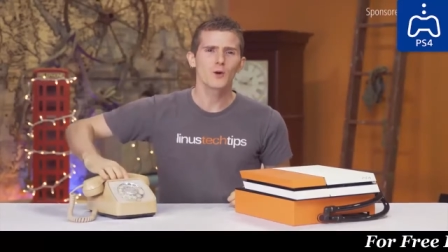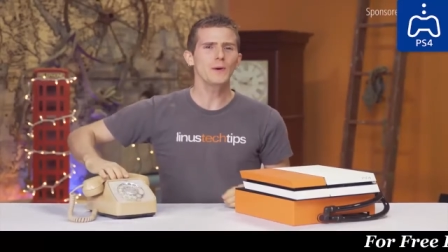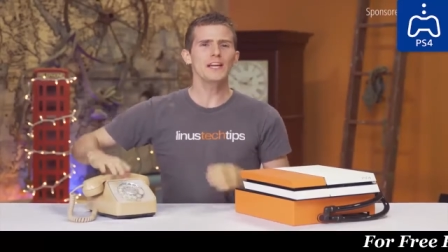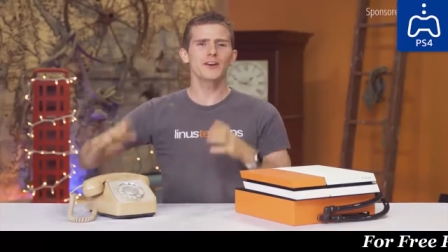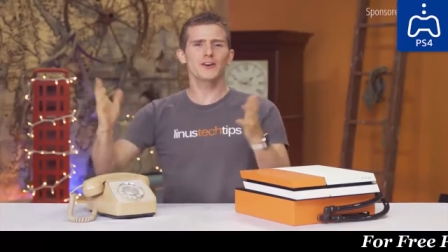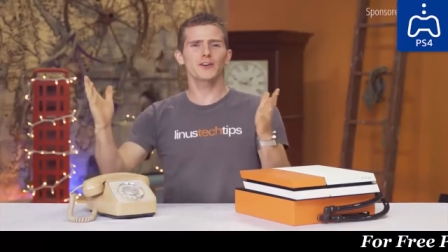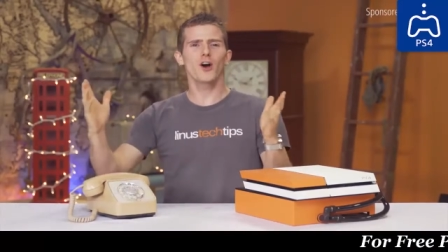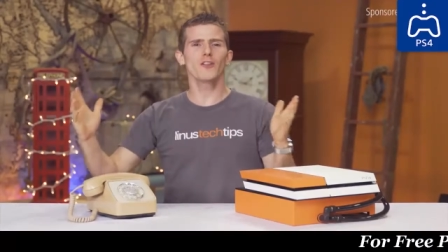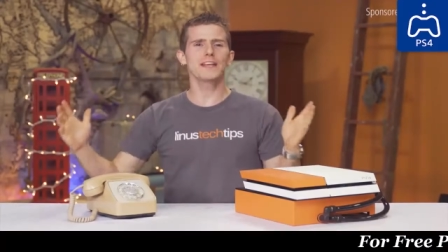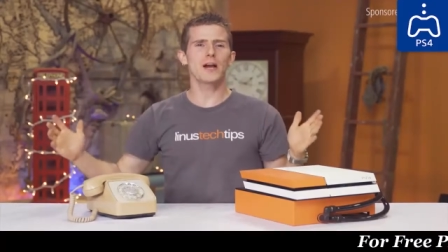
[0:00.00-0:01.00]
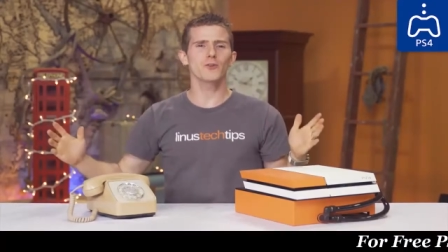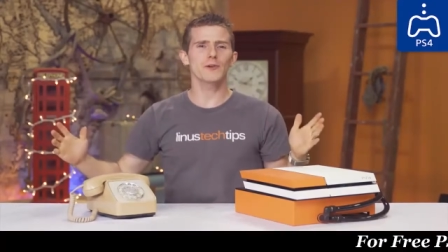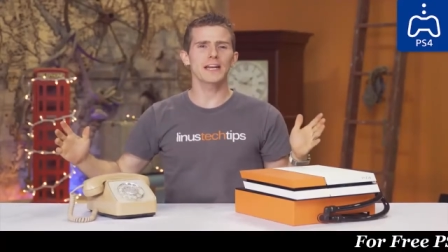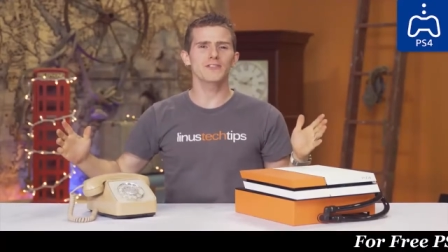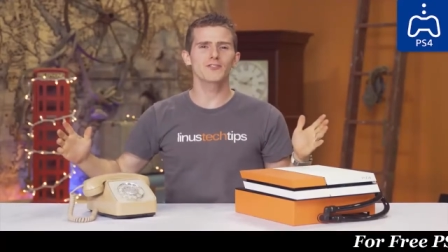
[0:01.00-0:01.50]
We heard all the
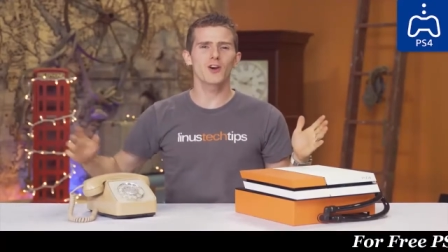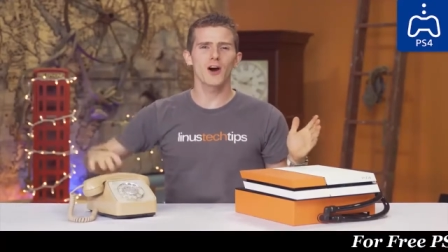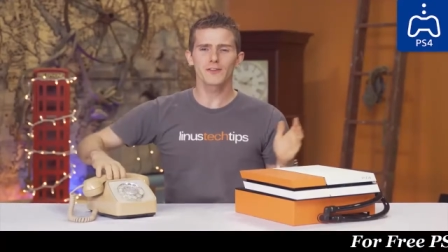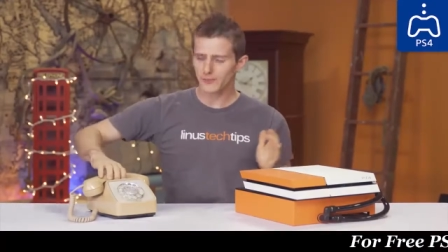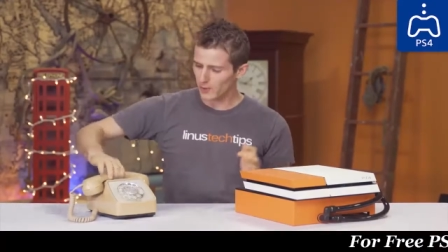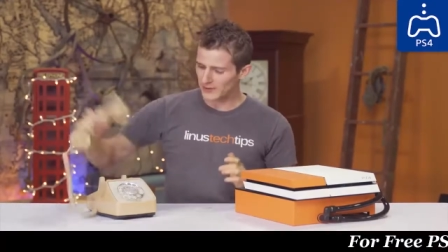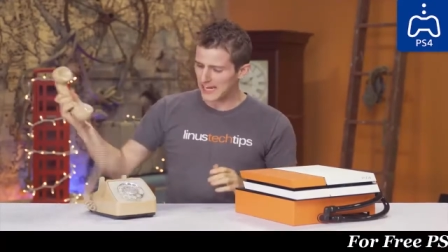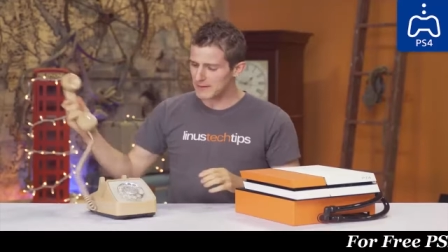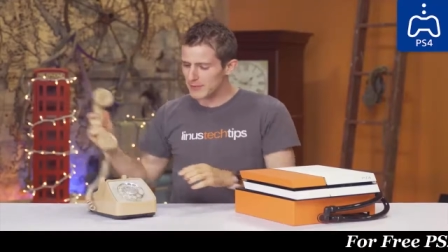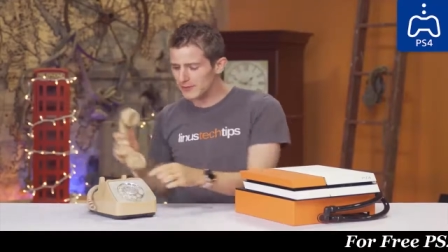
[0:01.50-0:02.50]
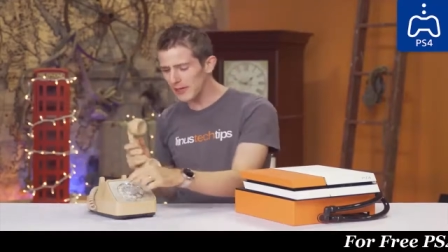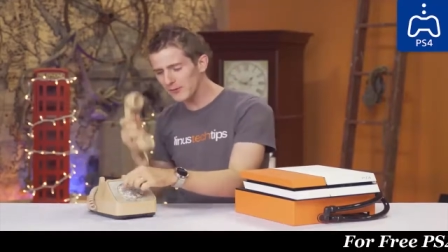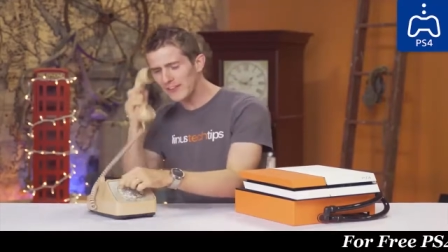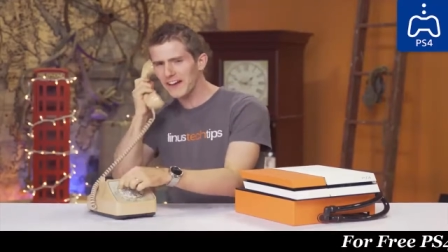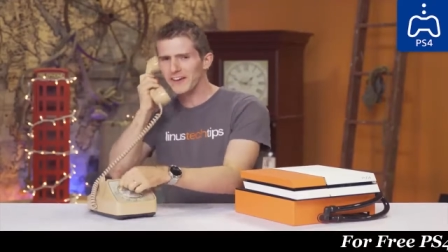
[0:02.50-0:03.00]
outraged console gamers
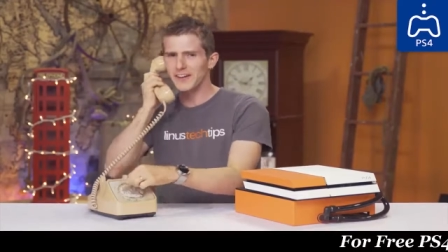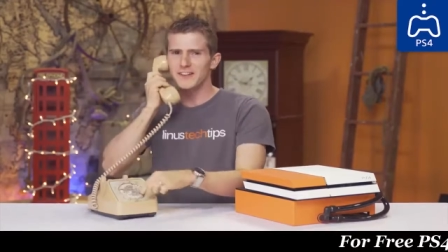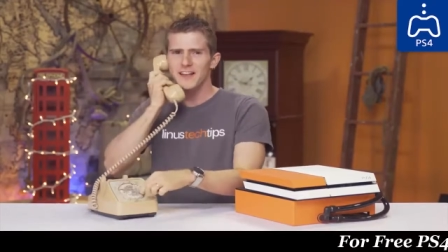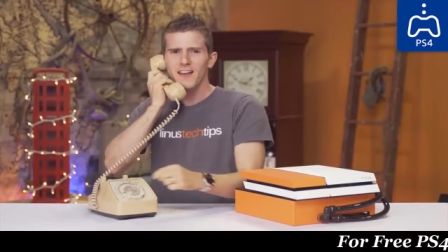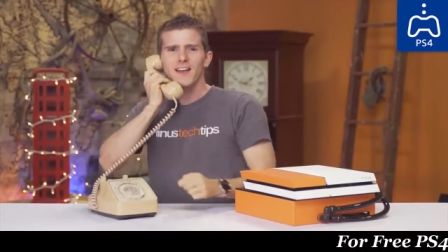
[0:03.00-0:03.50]
out there and